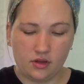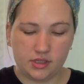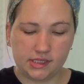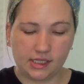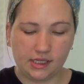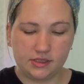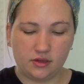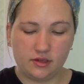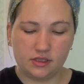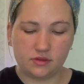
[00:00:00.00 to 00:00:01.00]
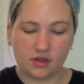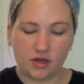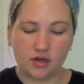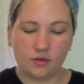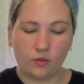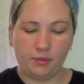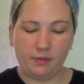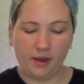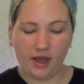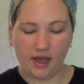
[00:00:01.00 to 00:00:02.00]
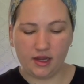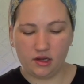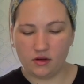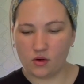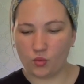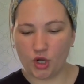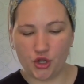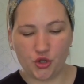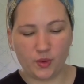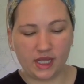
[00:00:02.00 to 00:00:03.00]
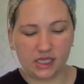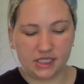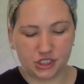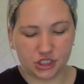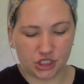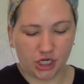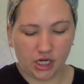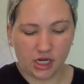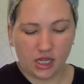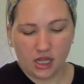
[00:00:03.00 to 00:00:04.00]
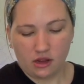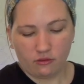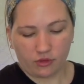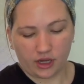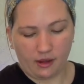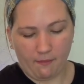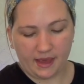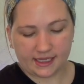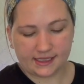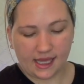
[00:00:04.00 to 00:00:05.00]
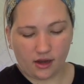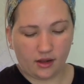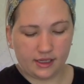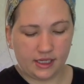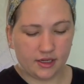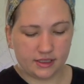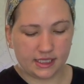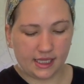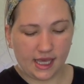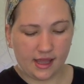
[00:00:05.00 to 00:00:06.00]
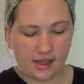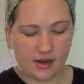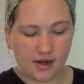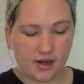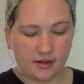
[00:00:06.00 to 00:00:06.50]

Dunkin Donuts with our Whoopie Pie, a real New England dessert. We're gonna mix that all in here together.